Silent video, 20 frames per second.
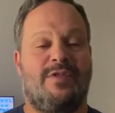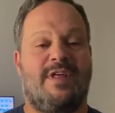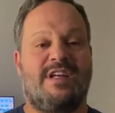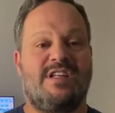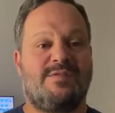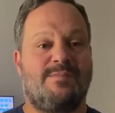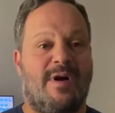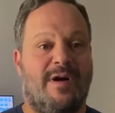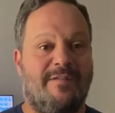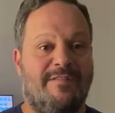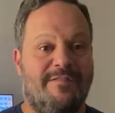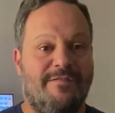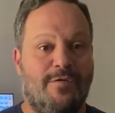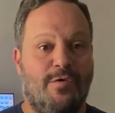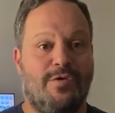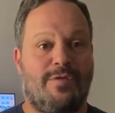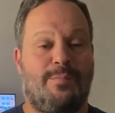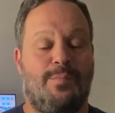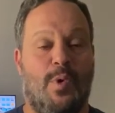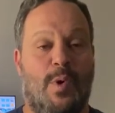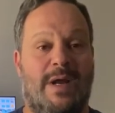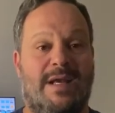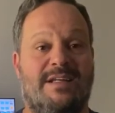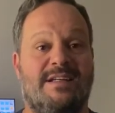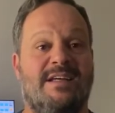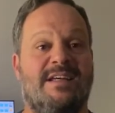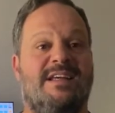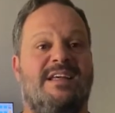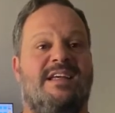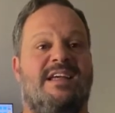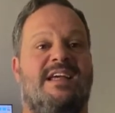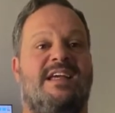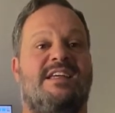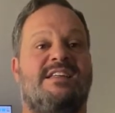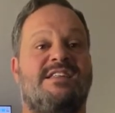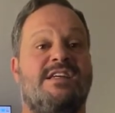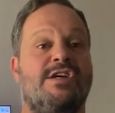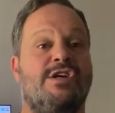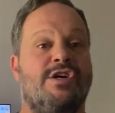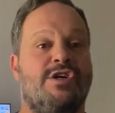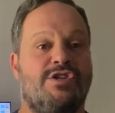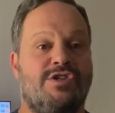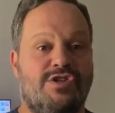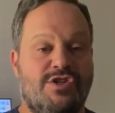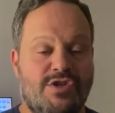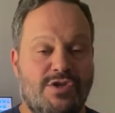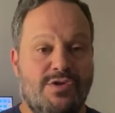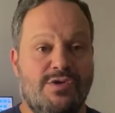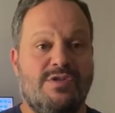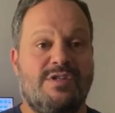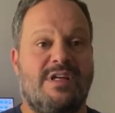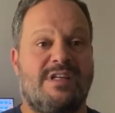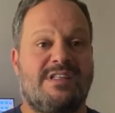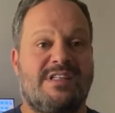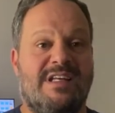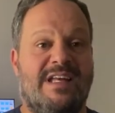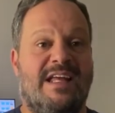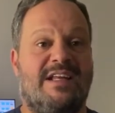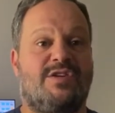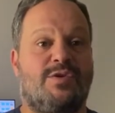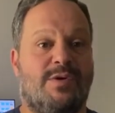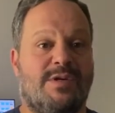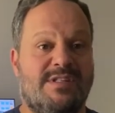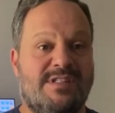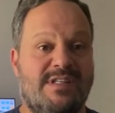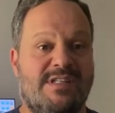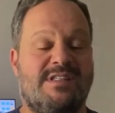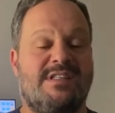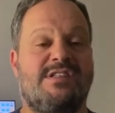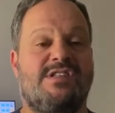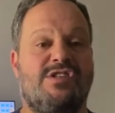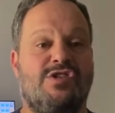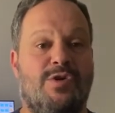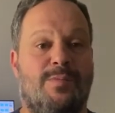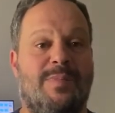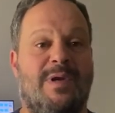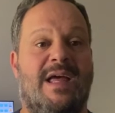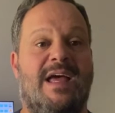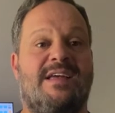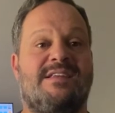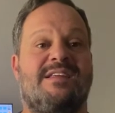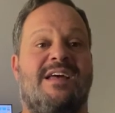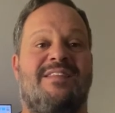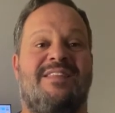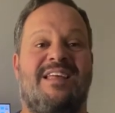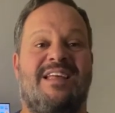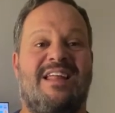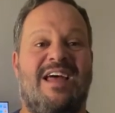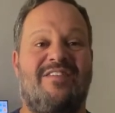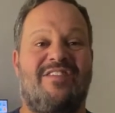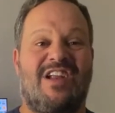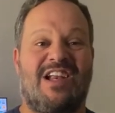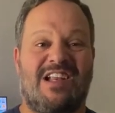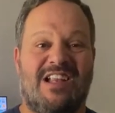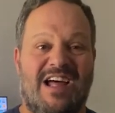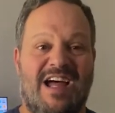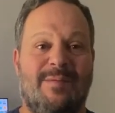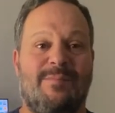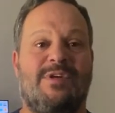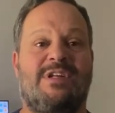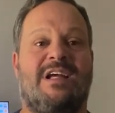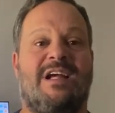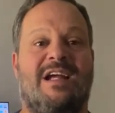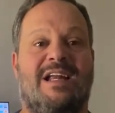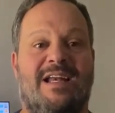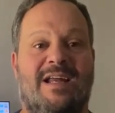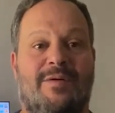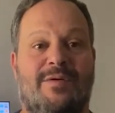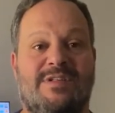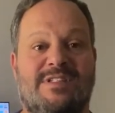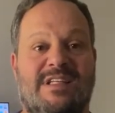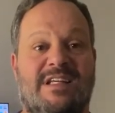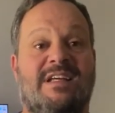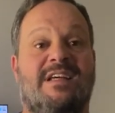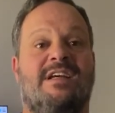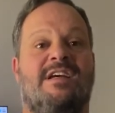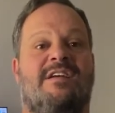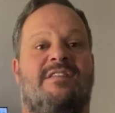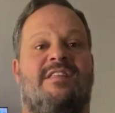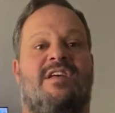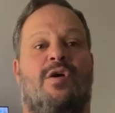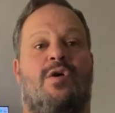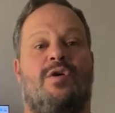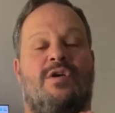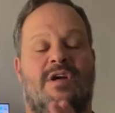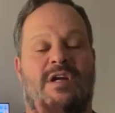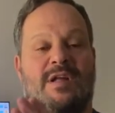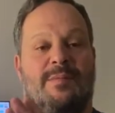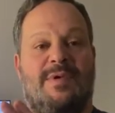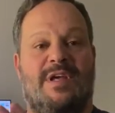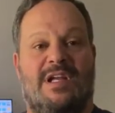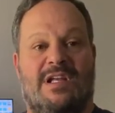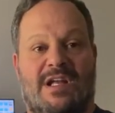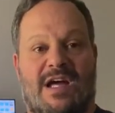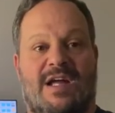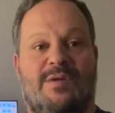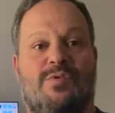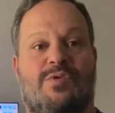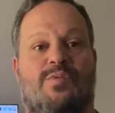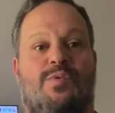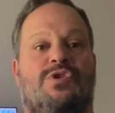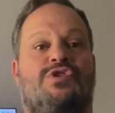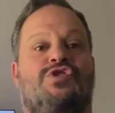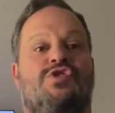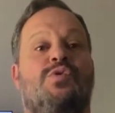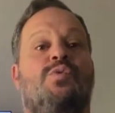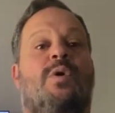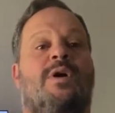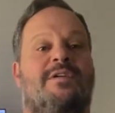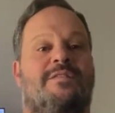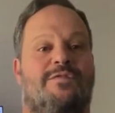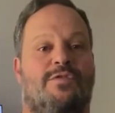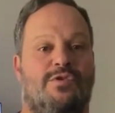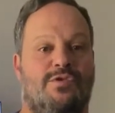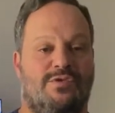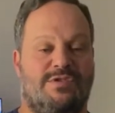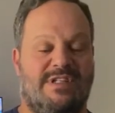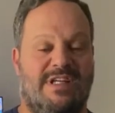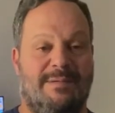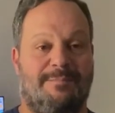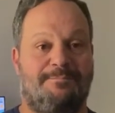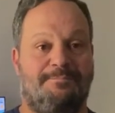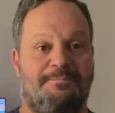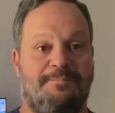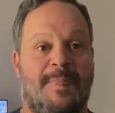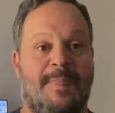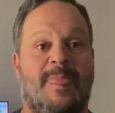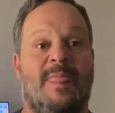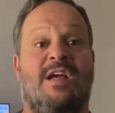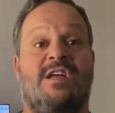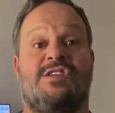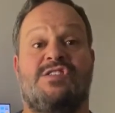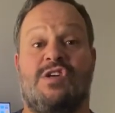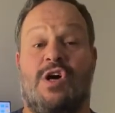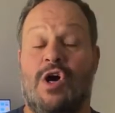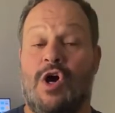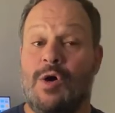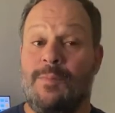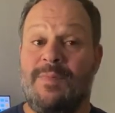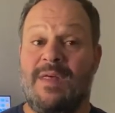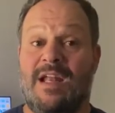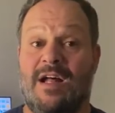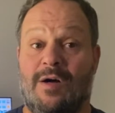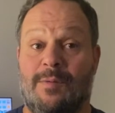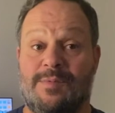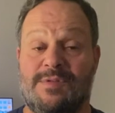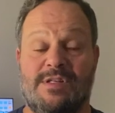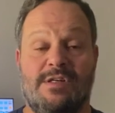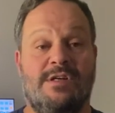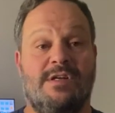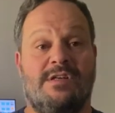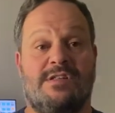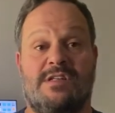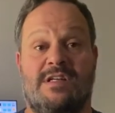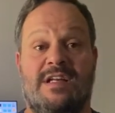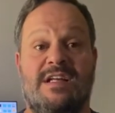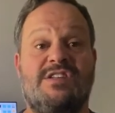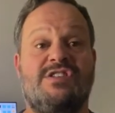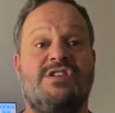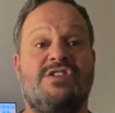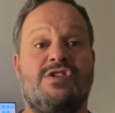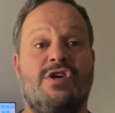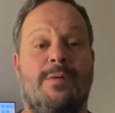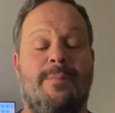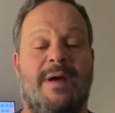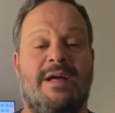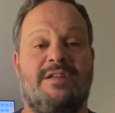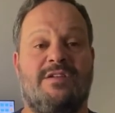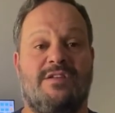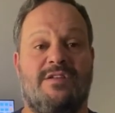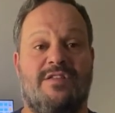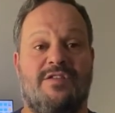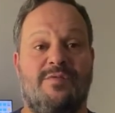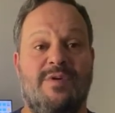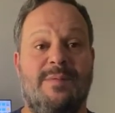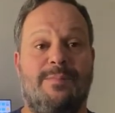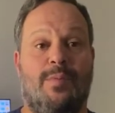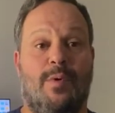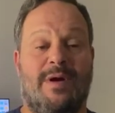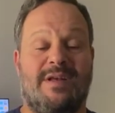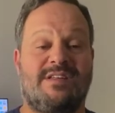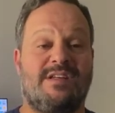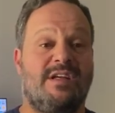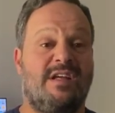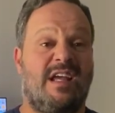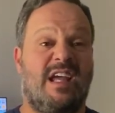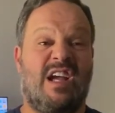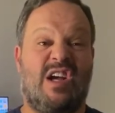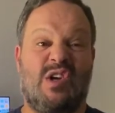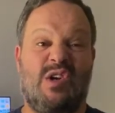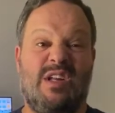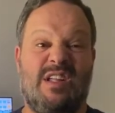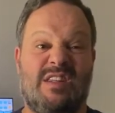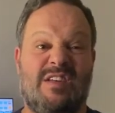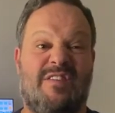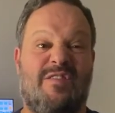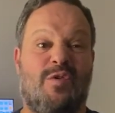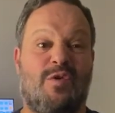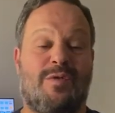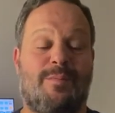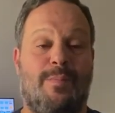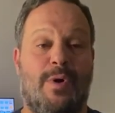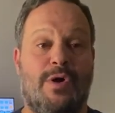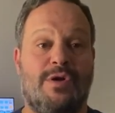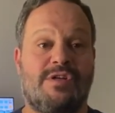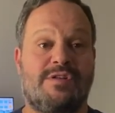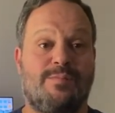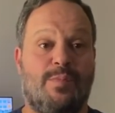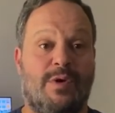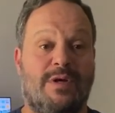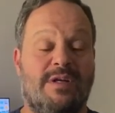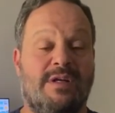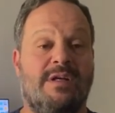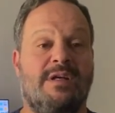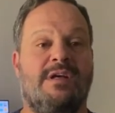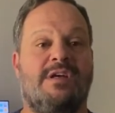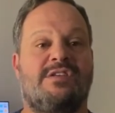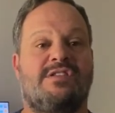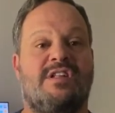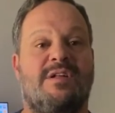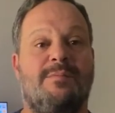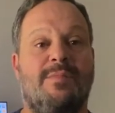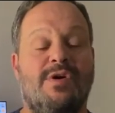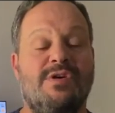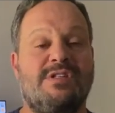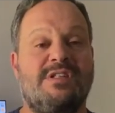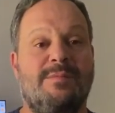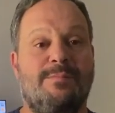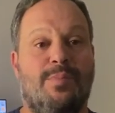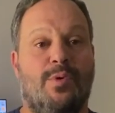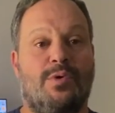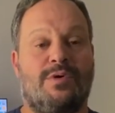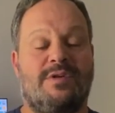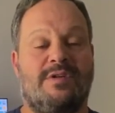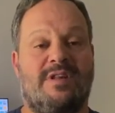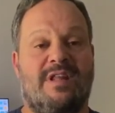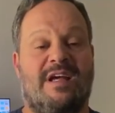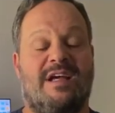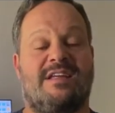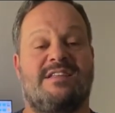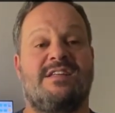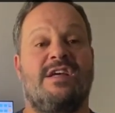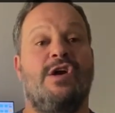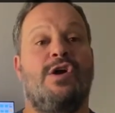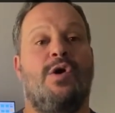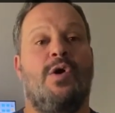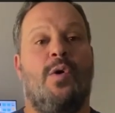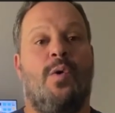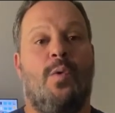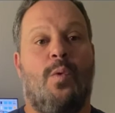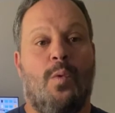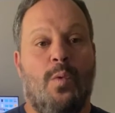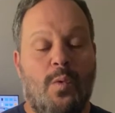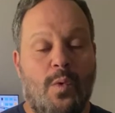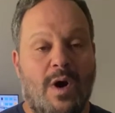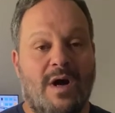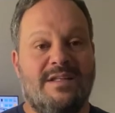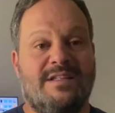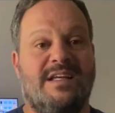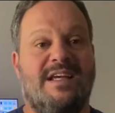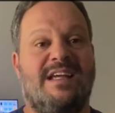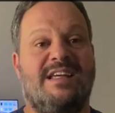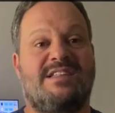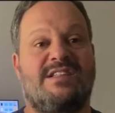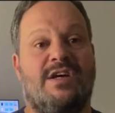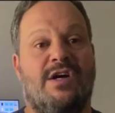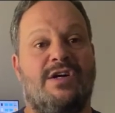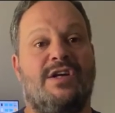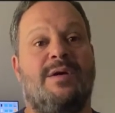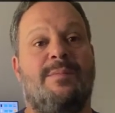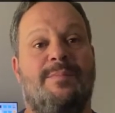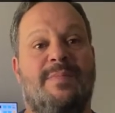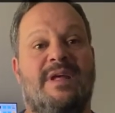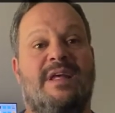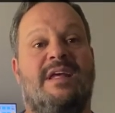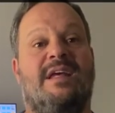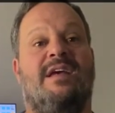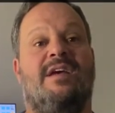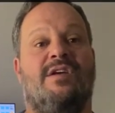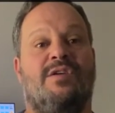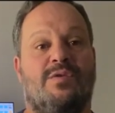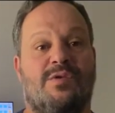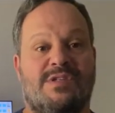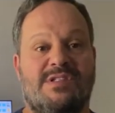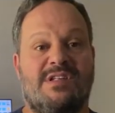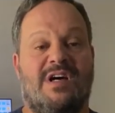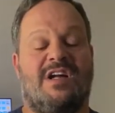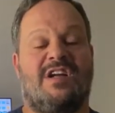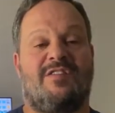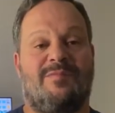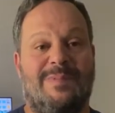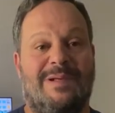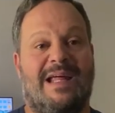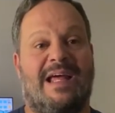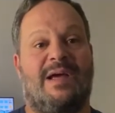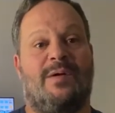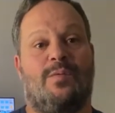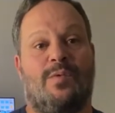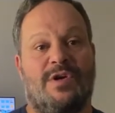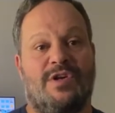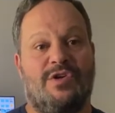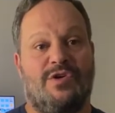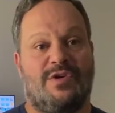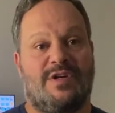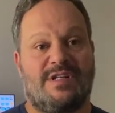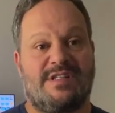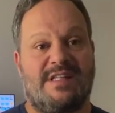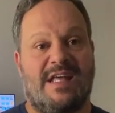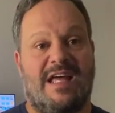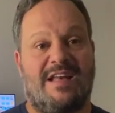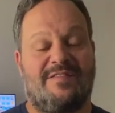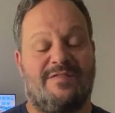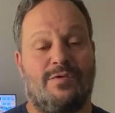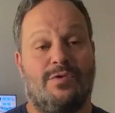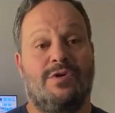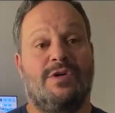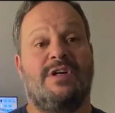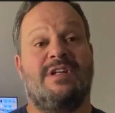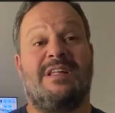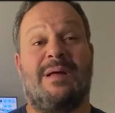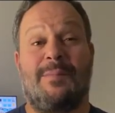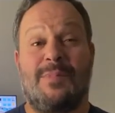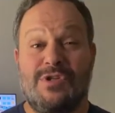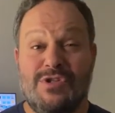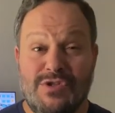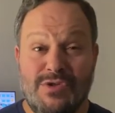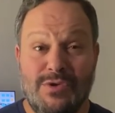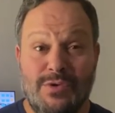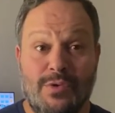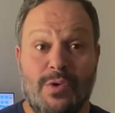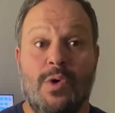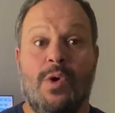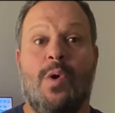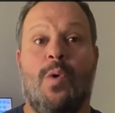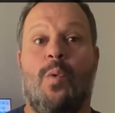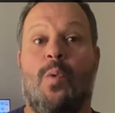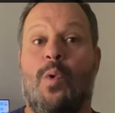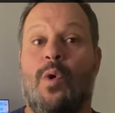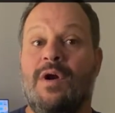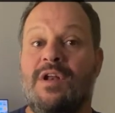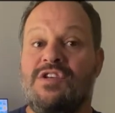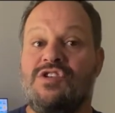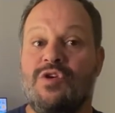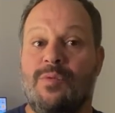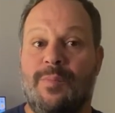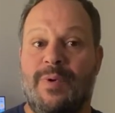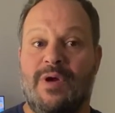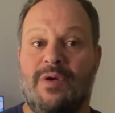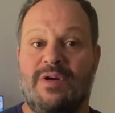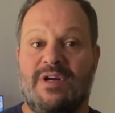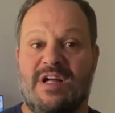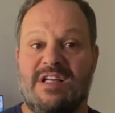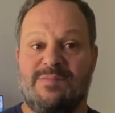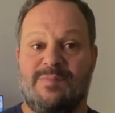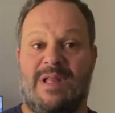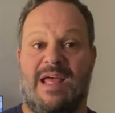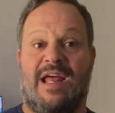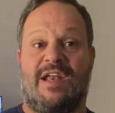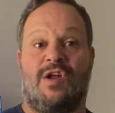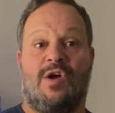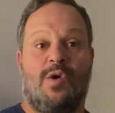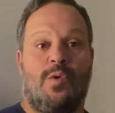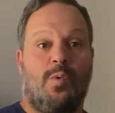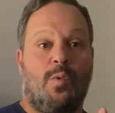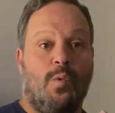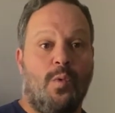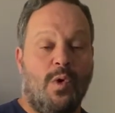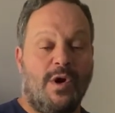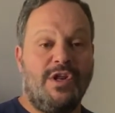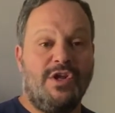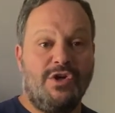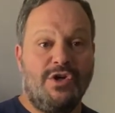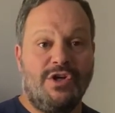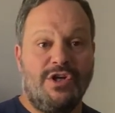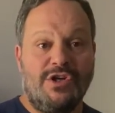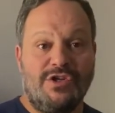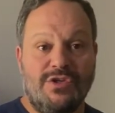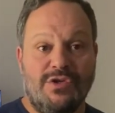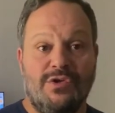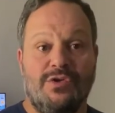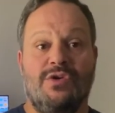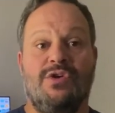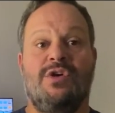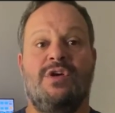That is my 4th point, is choose and select your assistants and your players that have alignment and clarity, that are going to be aligned with what you want for your team. So I hope that helps. So let's just go back to the 3 points, including the 4th bonus point. So the most important thing is, what is going to be your style of play? What are you going to stand for? Number 2, what is your periodized plan? What are you going to do?